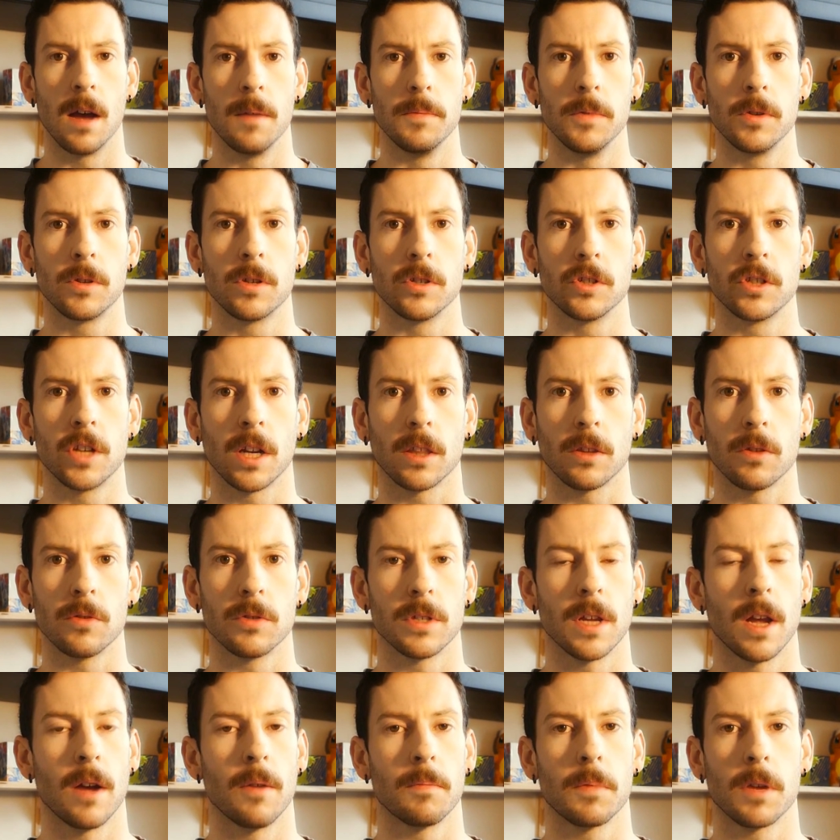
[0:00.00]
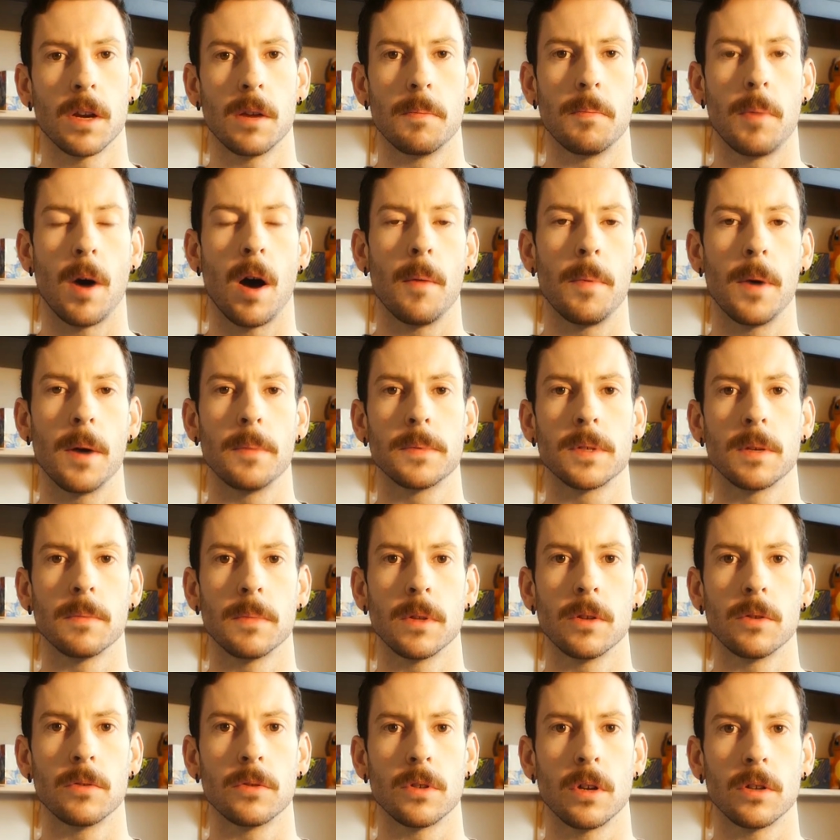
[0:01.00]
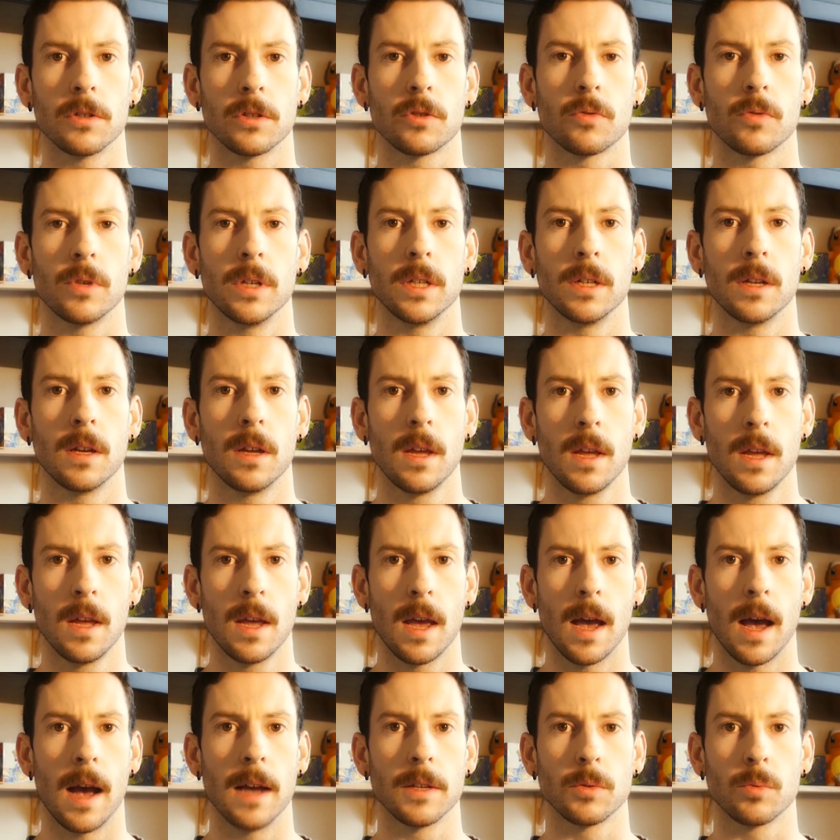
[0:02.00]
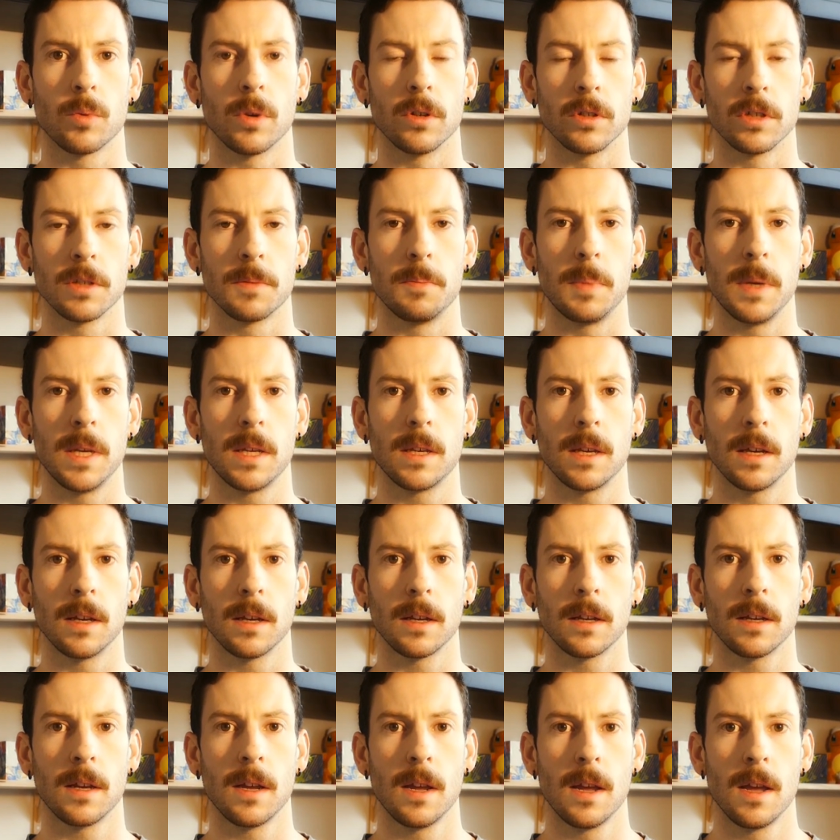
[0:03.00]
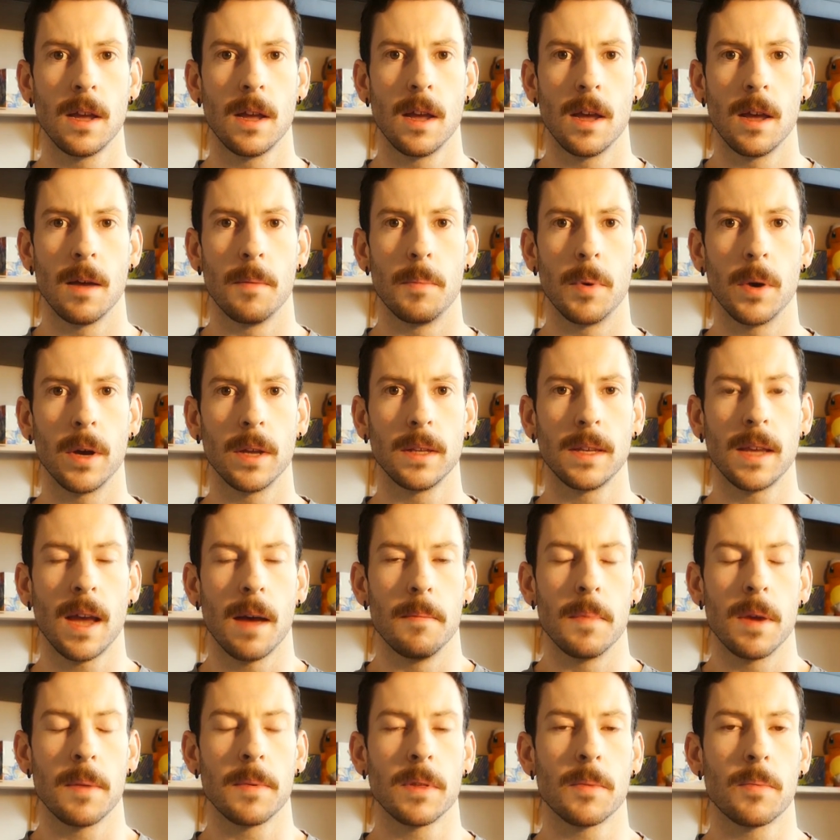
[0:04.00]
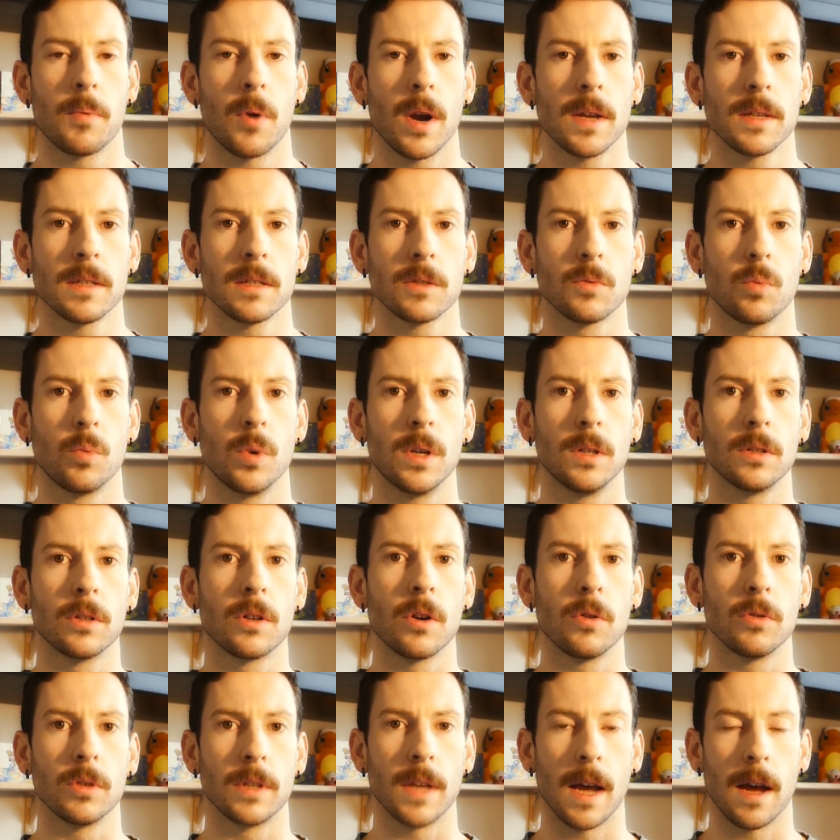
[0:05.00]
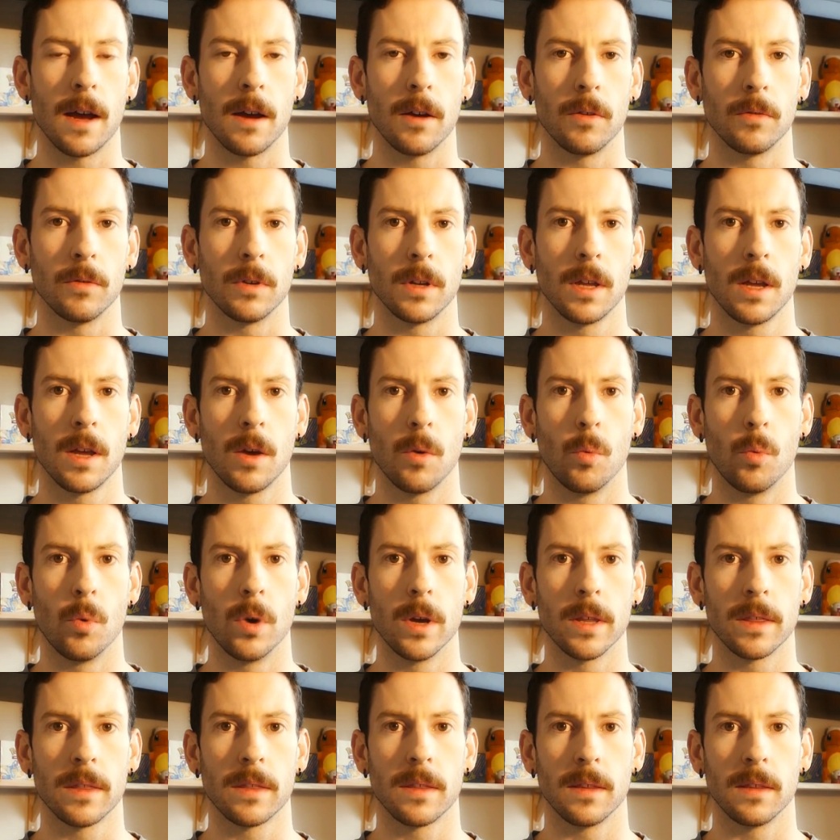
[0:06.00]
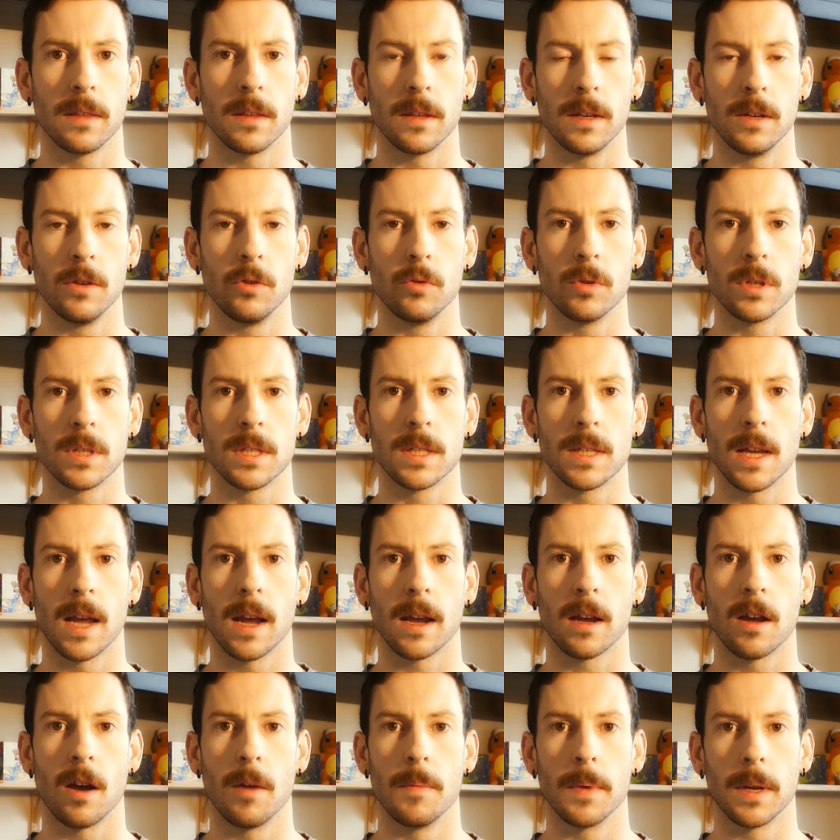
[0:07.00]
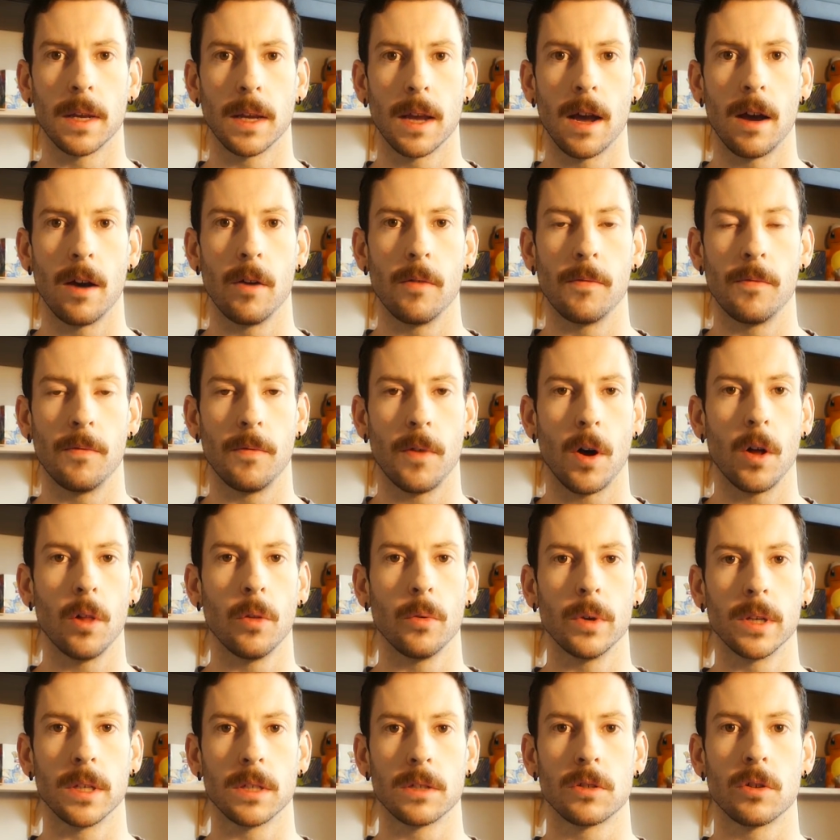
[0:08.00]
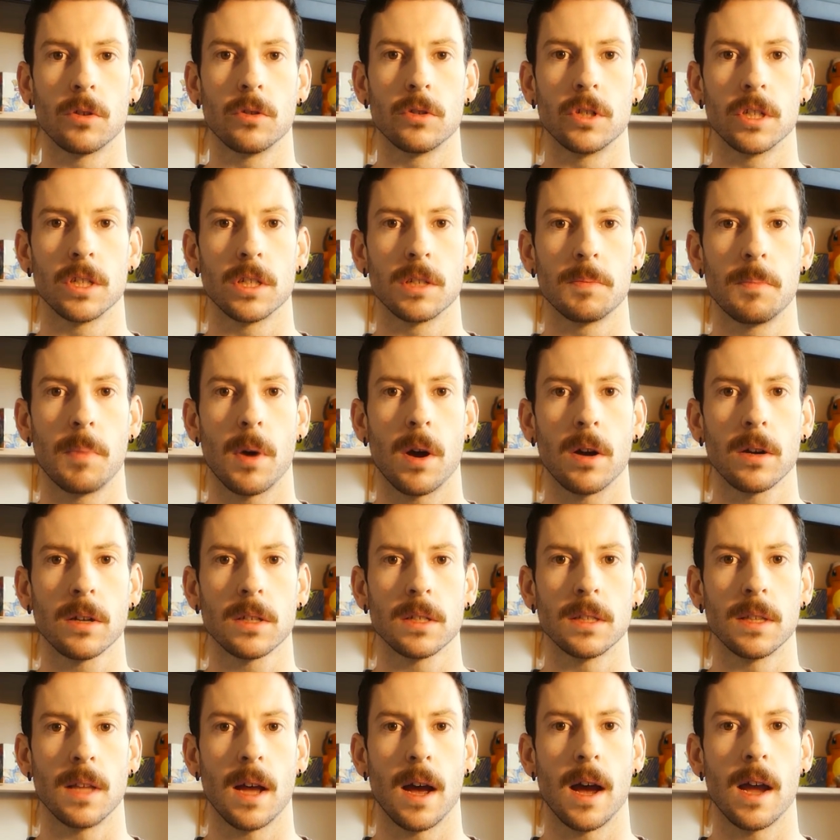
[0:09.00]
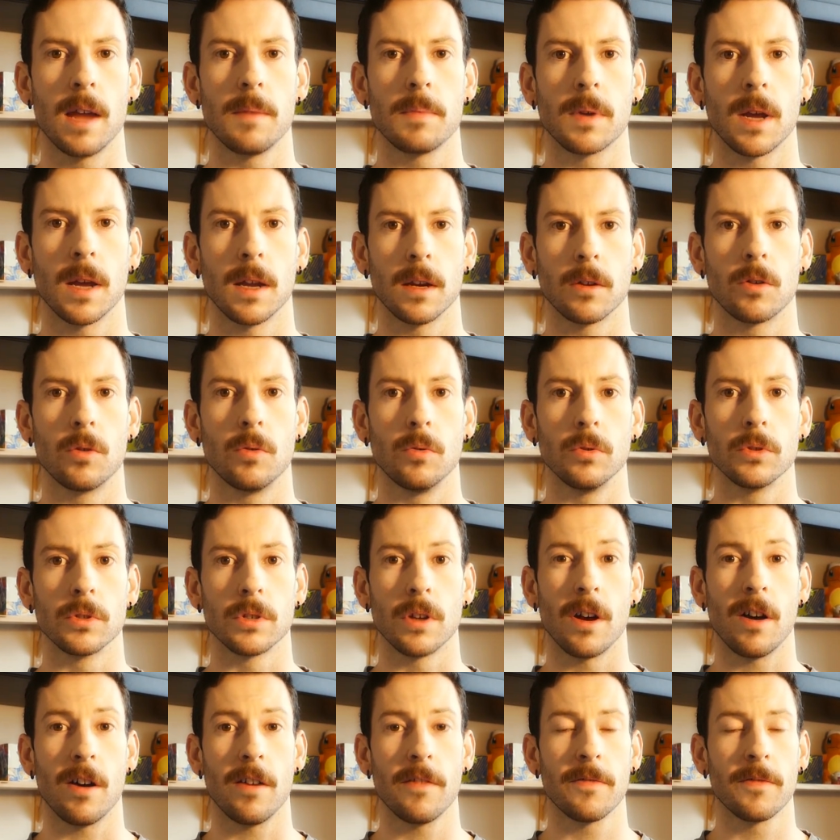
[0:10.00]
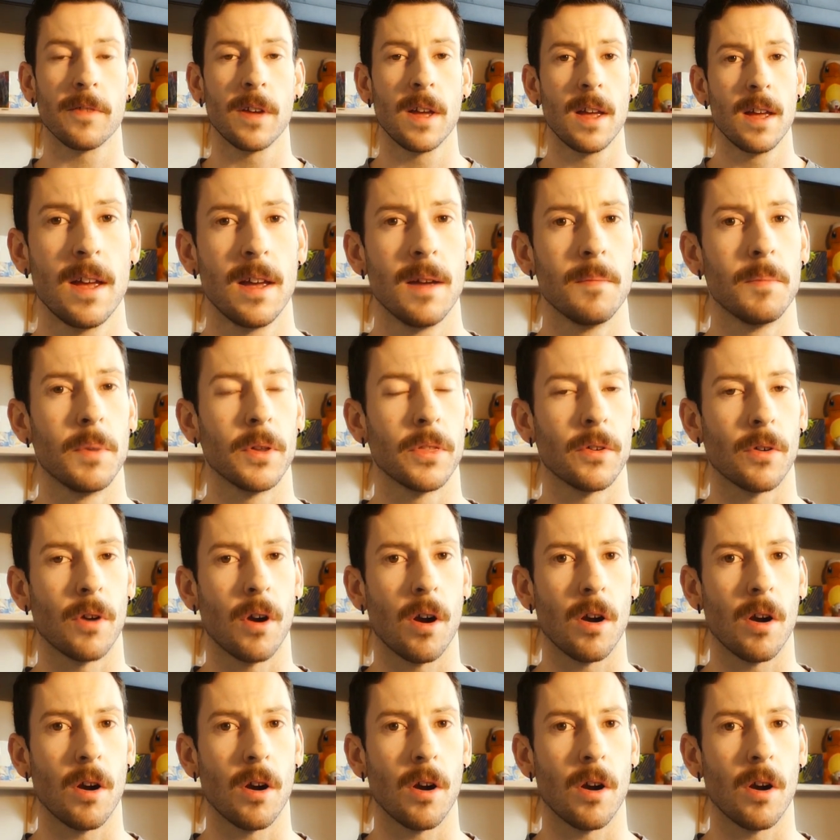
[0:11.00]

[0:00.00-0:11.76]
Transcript: You can check those out. I'm going to pop up some of those on screen as we're speaking. But yeah, maybe the prices will go down with the newest set coming out following Surging Sparks and the hype kind of cools off, but there